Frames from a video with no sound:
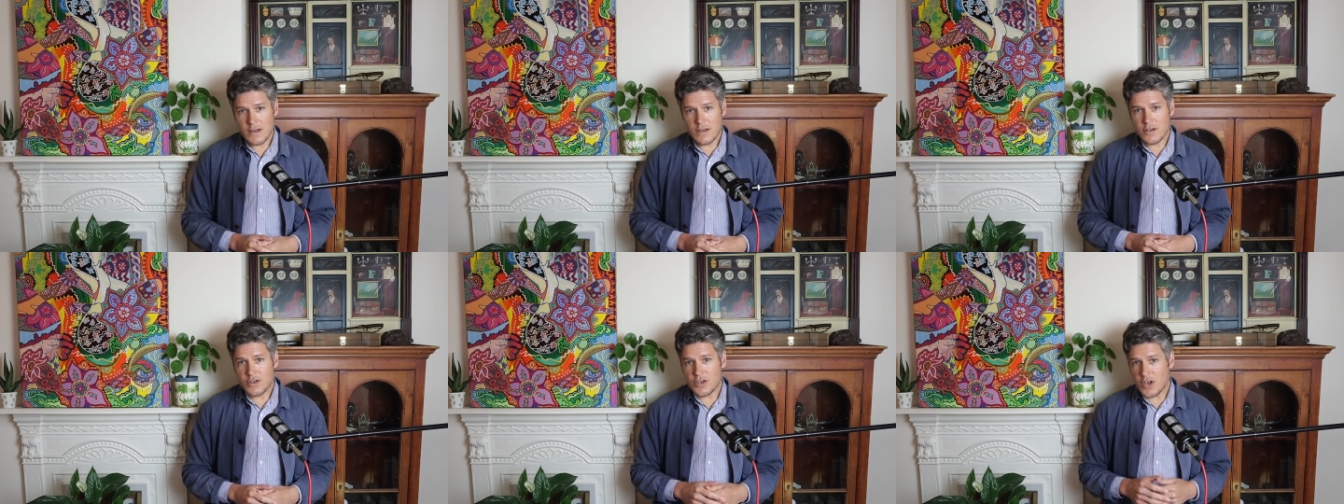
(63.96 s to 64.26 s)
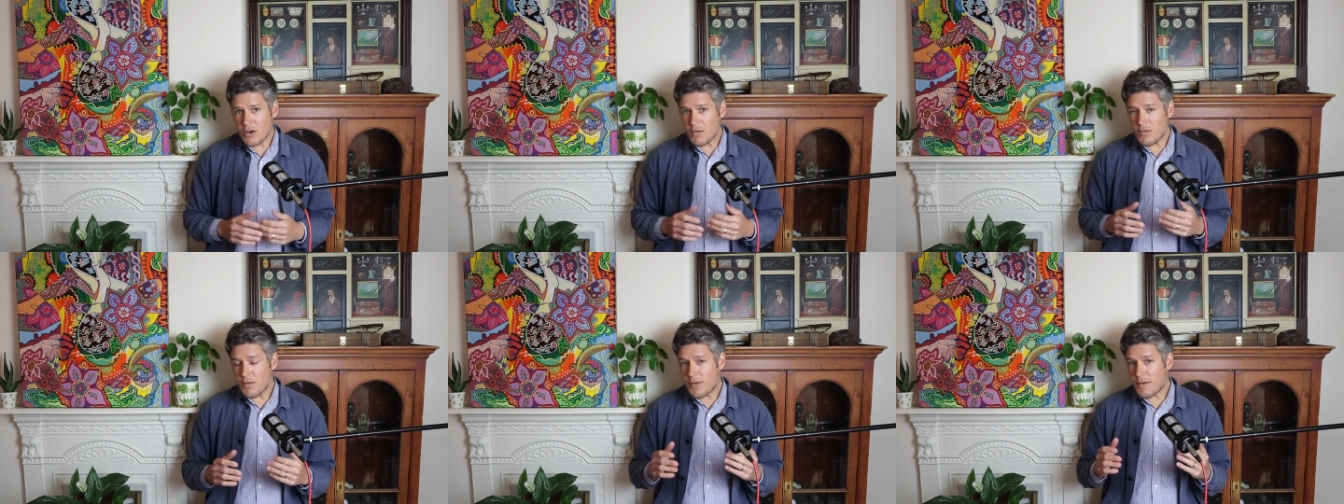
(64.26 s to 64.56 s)

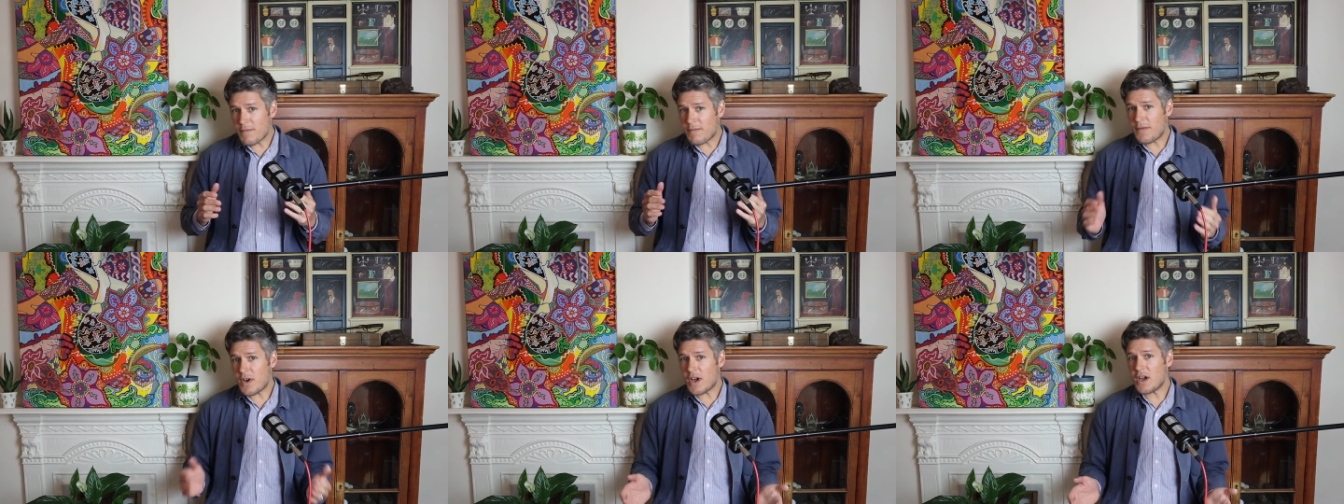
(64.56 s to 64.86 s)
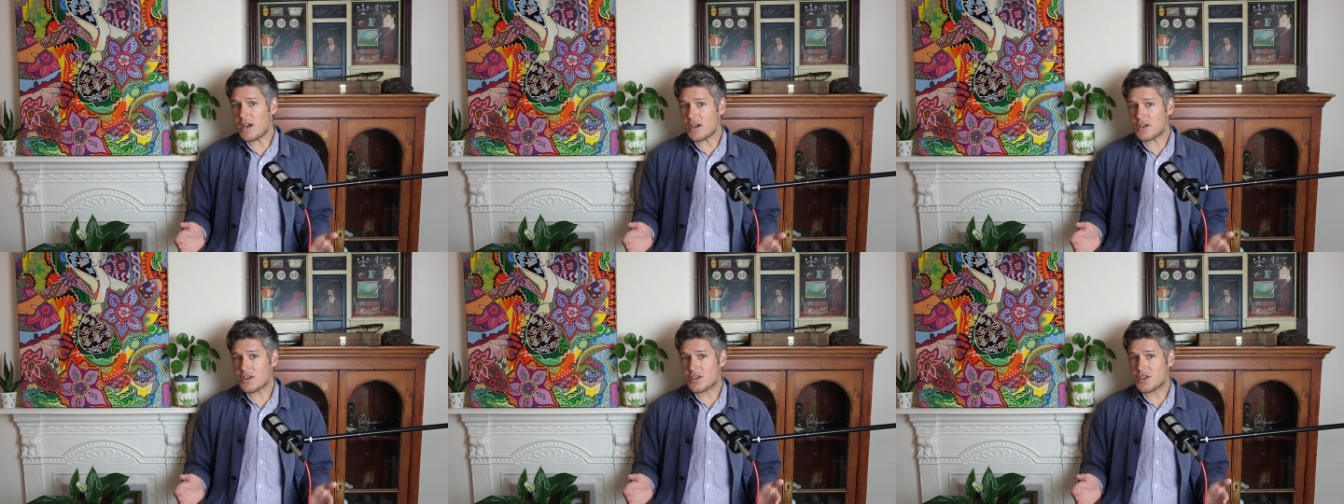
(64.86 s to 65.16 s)
So the
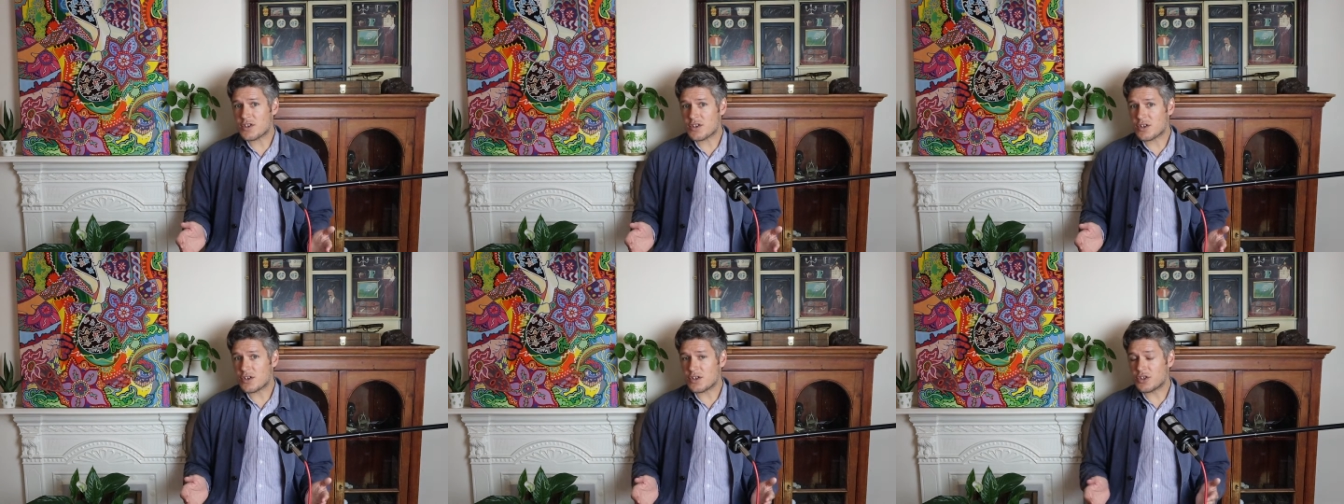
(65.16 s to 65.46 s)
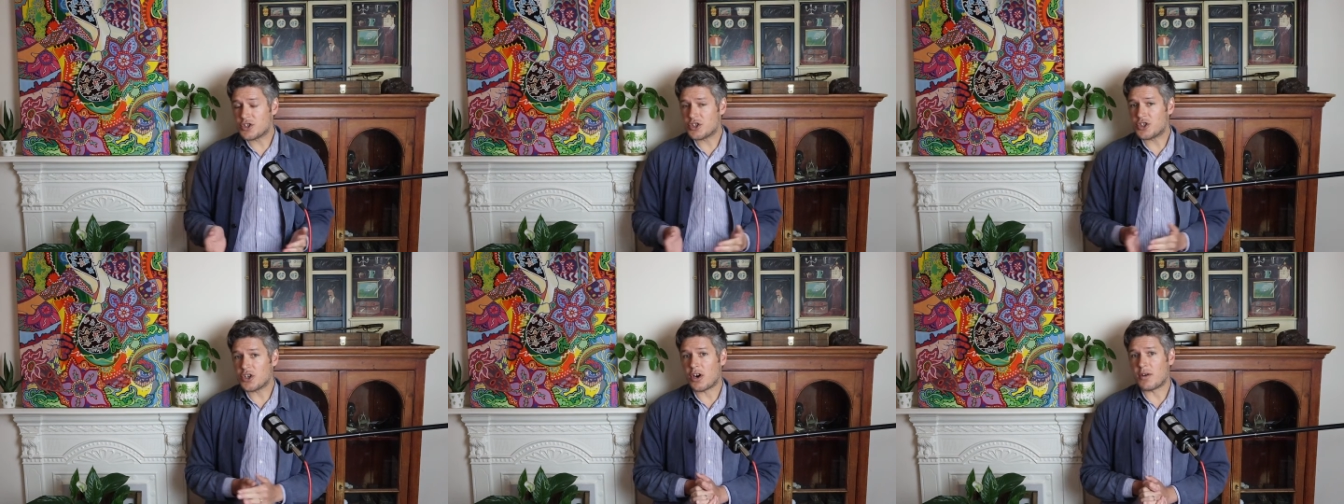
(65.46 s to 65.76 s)
first
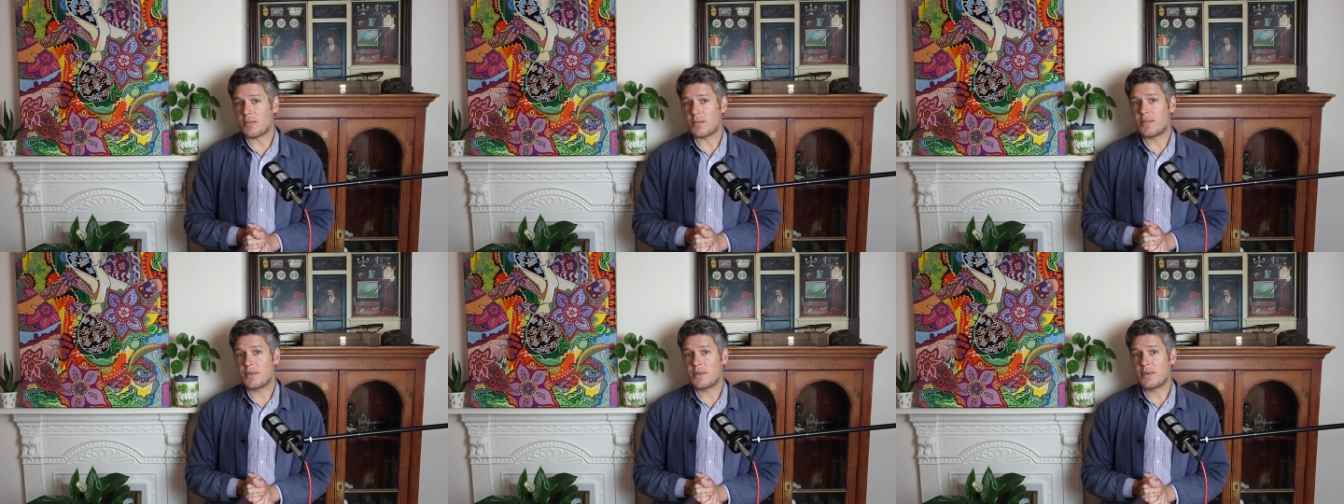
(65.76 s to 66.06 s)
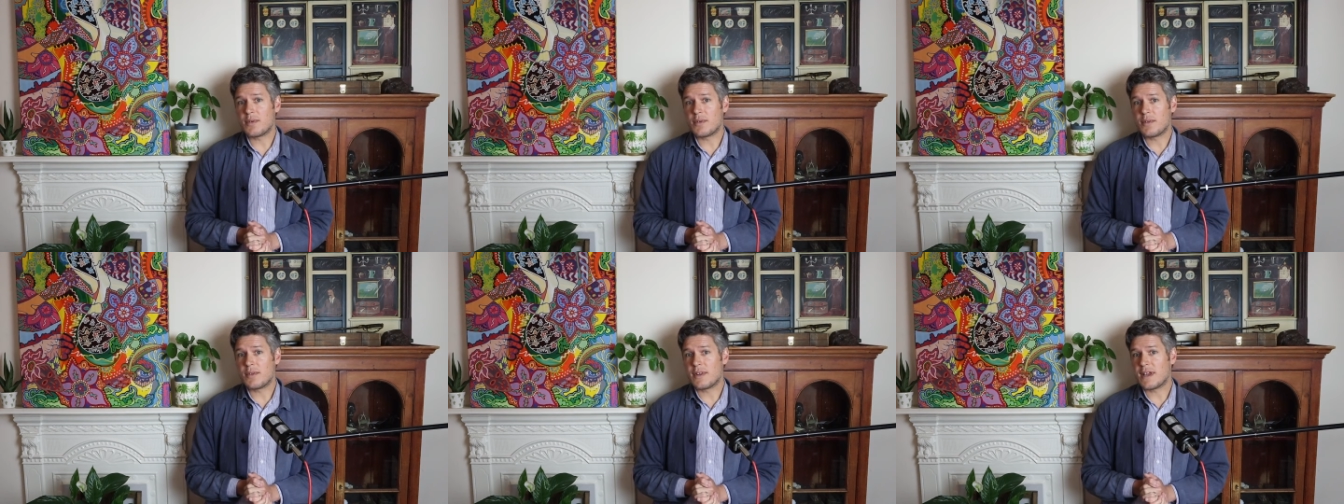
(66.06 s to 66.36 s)
shop
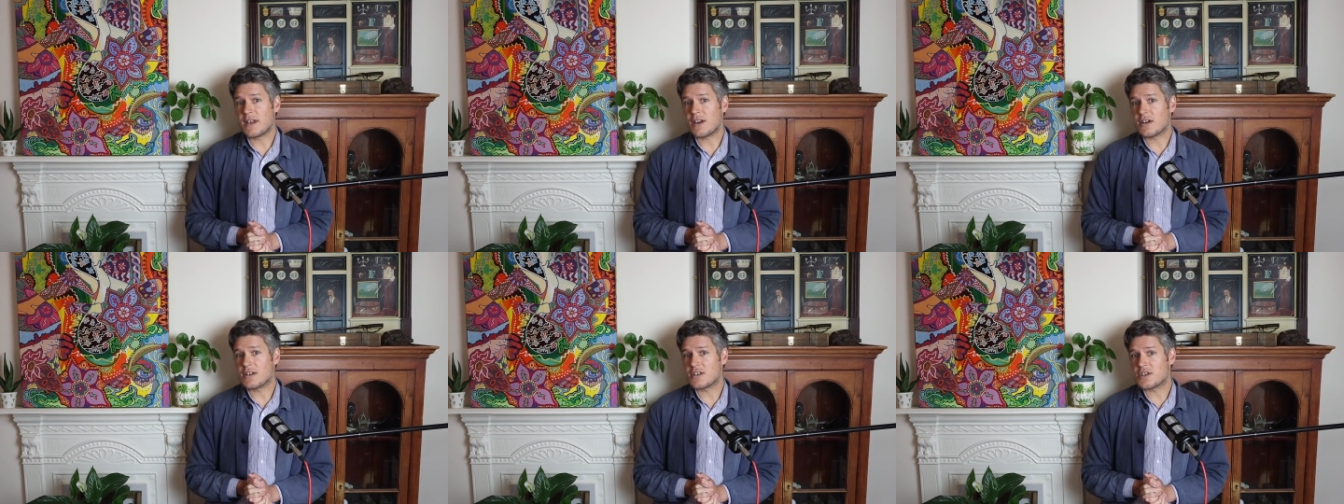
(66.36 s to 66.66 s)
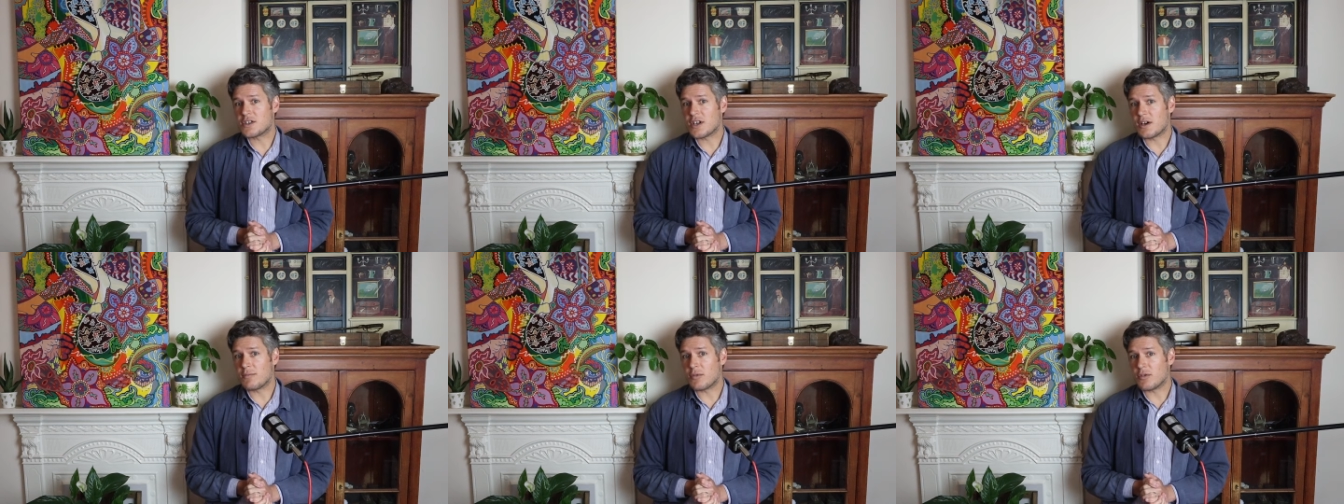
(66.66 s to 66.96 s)
that I
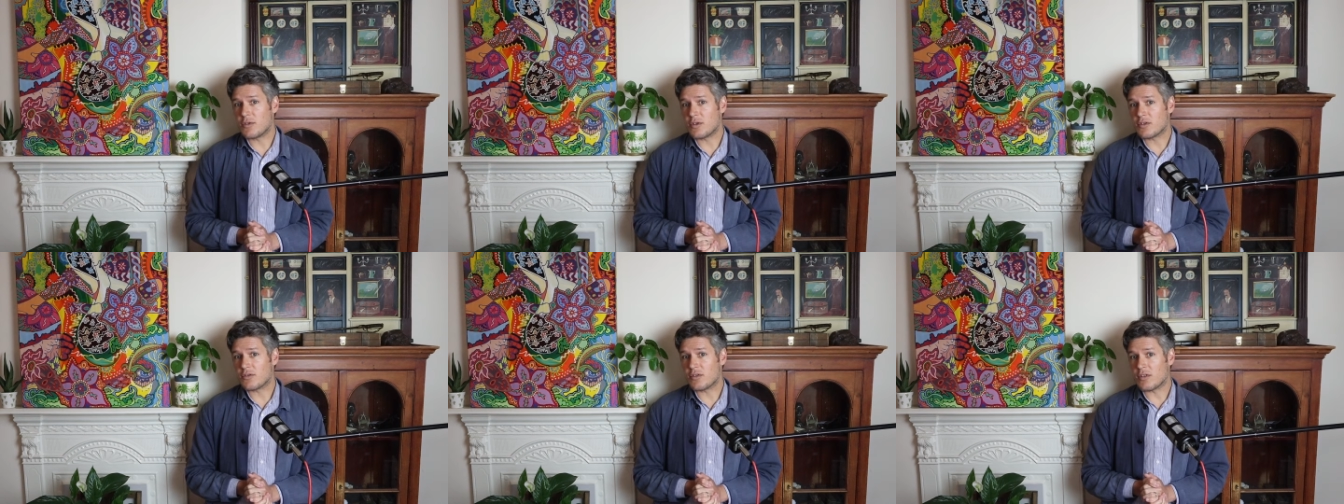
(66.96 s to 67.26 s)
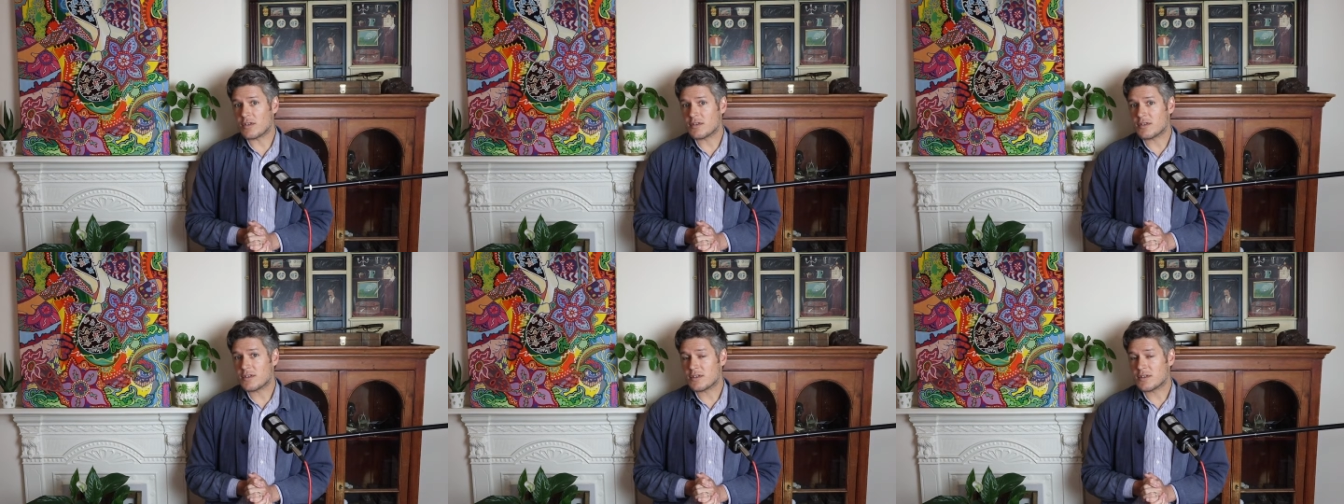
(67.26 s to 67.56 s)
stumbled
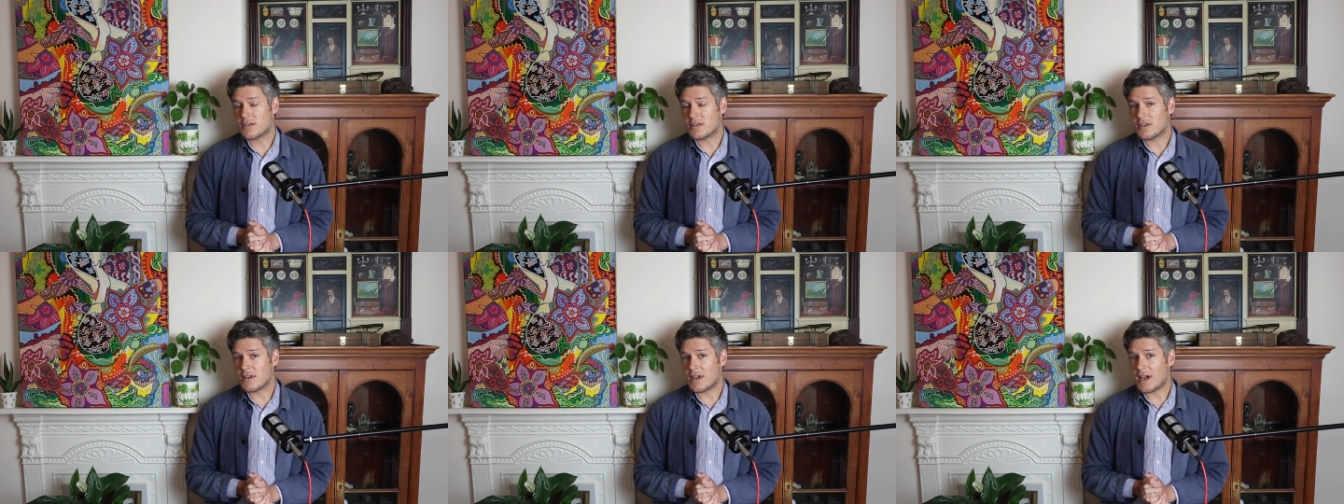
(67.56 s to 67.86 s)
across,